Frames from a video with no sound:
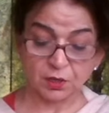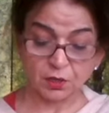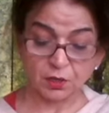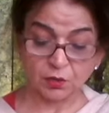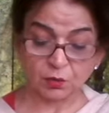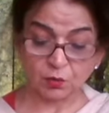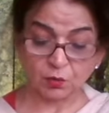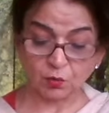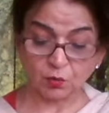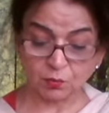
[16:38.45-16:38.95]

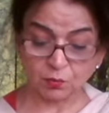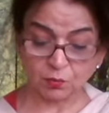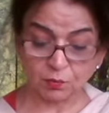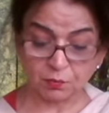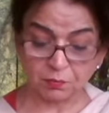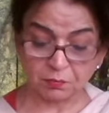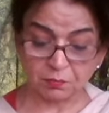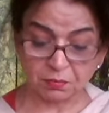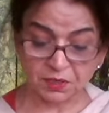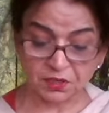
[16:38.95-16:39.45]
No
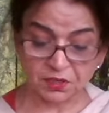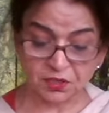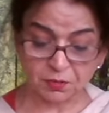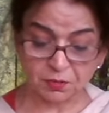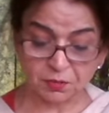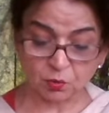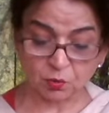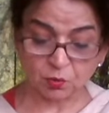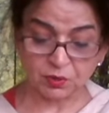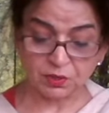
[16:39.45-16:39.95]
Bhisham
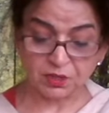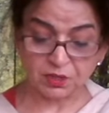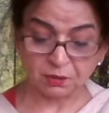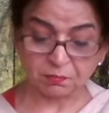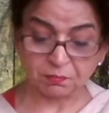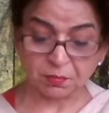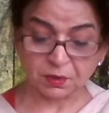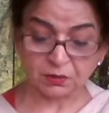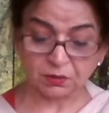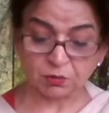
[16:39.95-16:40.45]
holds
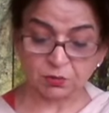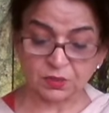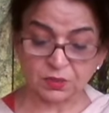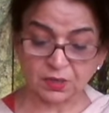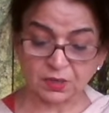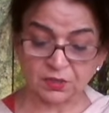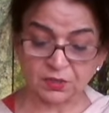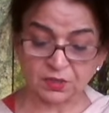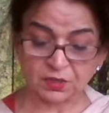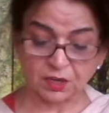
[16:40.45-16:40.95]
up Pandu
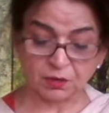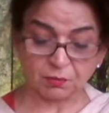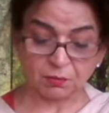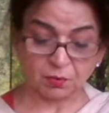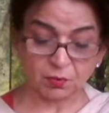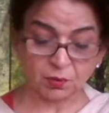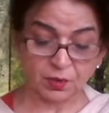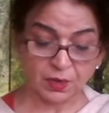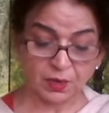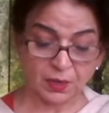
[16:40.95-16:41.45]
sons
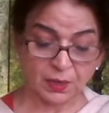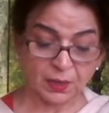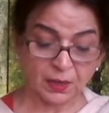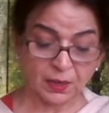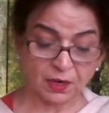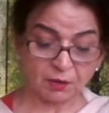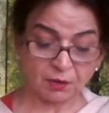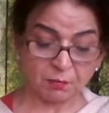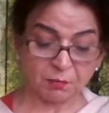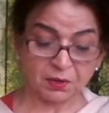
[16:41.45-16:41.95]
anymore
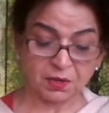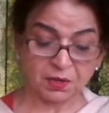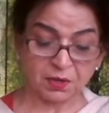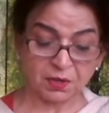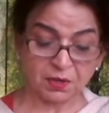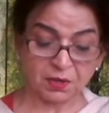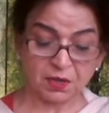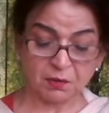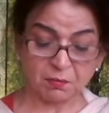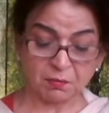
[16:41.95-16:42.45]
and
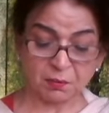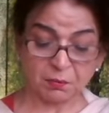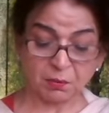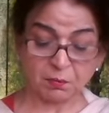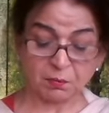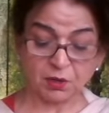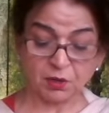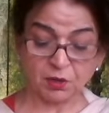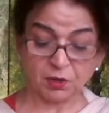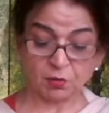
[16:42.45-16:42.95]
Bhima,
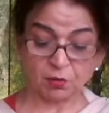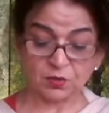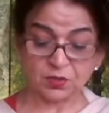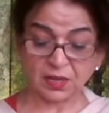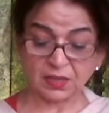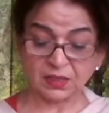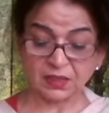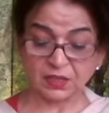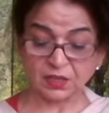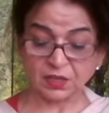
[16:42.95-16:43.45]
Abhimanyu,
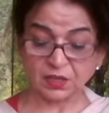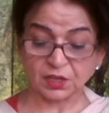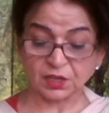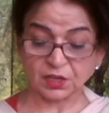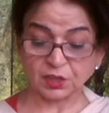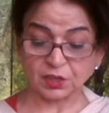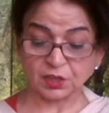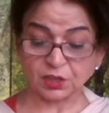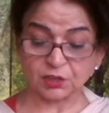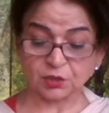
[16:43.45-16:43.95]
Satyaki,
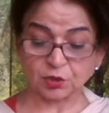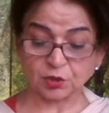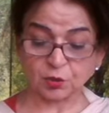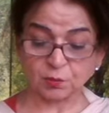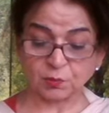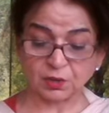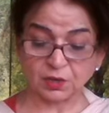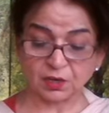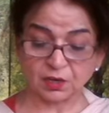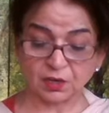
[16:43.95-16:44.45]

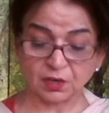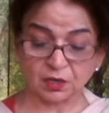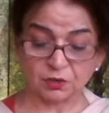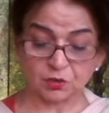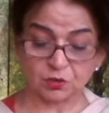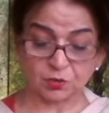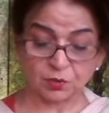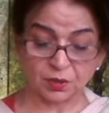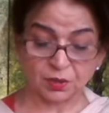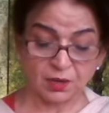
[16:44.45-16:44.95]
Drishtadimana, and
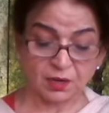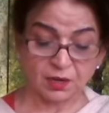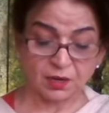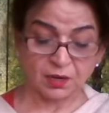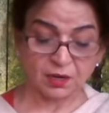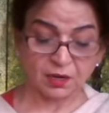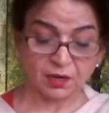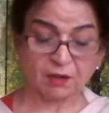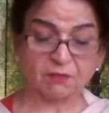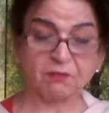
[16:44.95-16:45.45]
Arjun
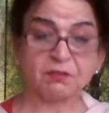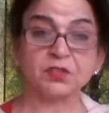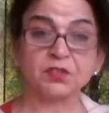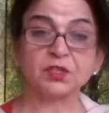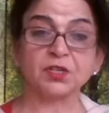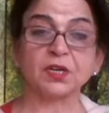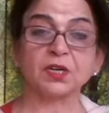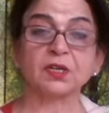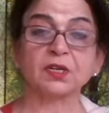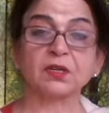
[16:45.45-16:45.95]

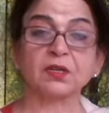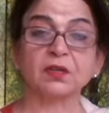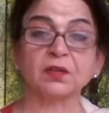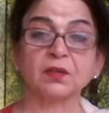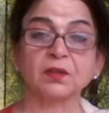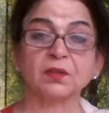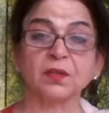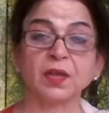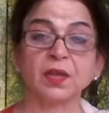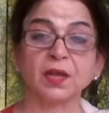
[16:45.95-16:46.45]
devastated
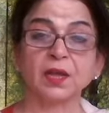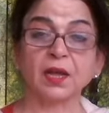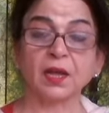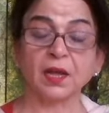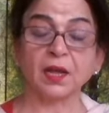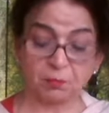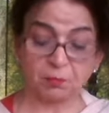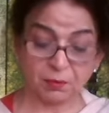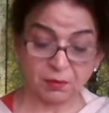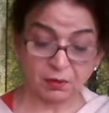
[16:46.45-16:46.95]
the
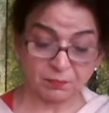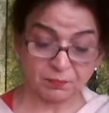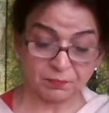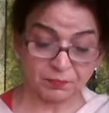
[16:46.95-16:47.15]
enemy.